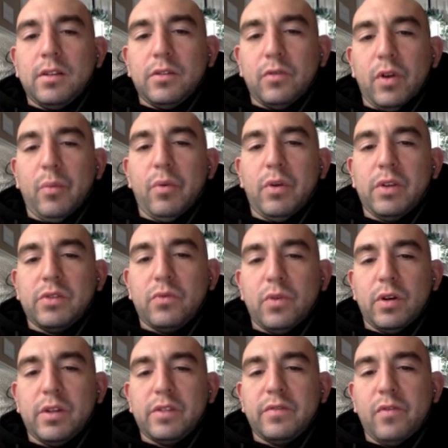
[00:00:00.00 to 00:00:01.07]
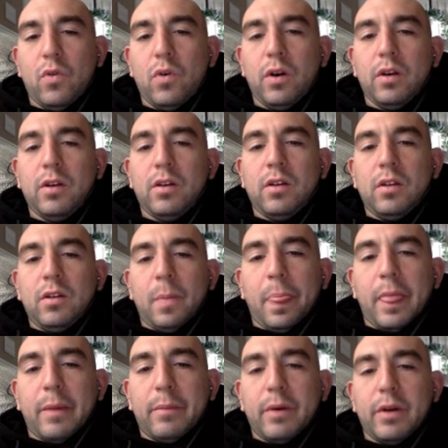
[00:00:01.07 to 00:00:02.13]
3 plus 1 is 4.
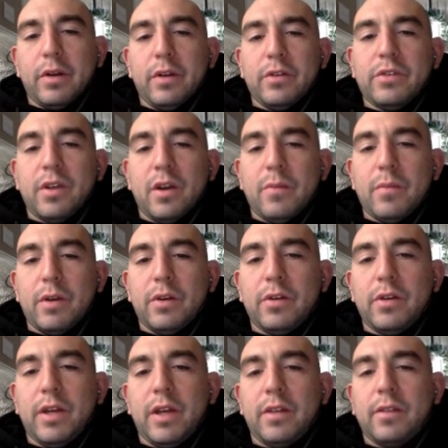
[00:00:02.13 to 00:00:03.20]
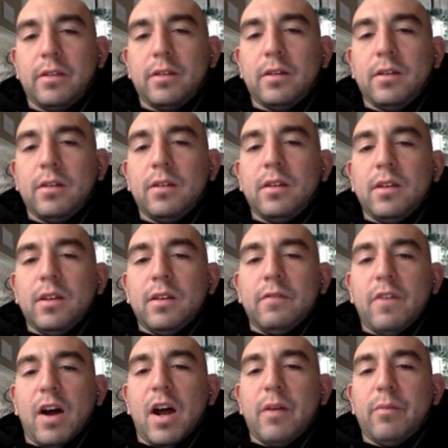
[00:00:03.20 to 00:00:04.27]
Put your sum underneath.
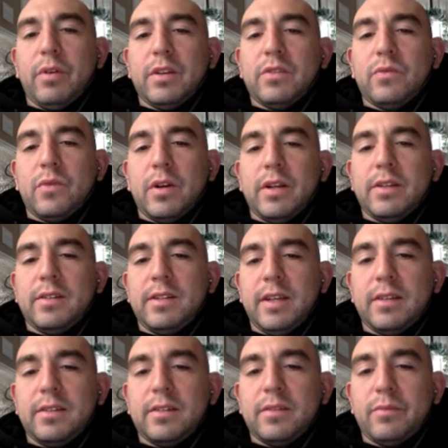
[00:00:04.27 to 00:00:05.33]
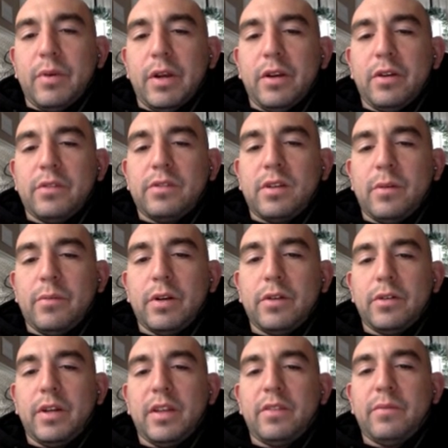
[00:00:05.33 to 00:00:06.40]
5 plus 1 is 6. Put your sum
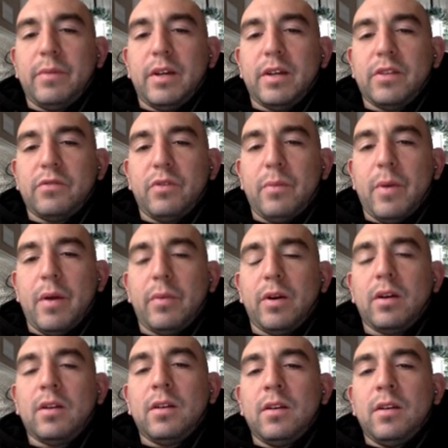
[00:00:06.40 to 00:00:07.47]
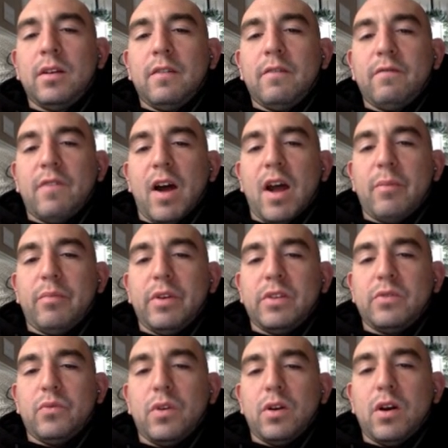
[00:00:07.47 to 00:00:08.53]
underneath. Because remember, 5
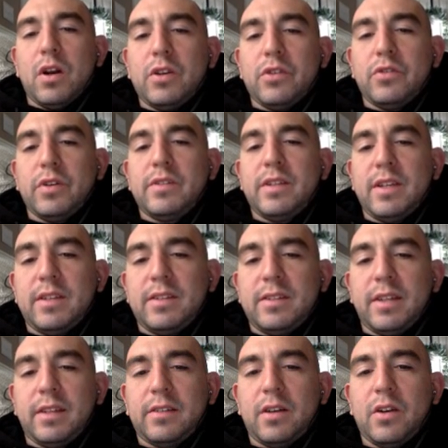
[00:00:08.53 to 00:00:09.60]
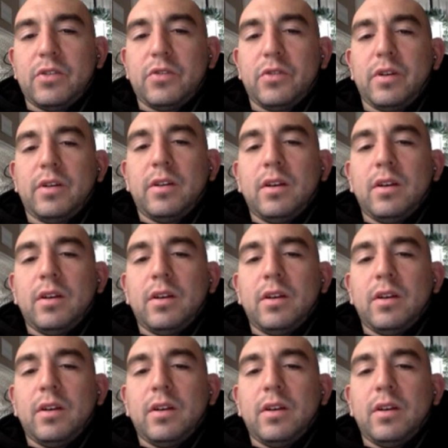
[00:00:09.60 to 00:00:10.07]
plus 100 is 600.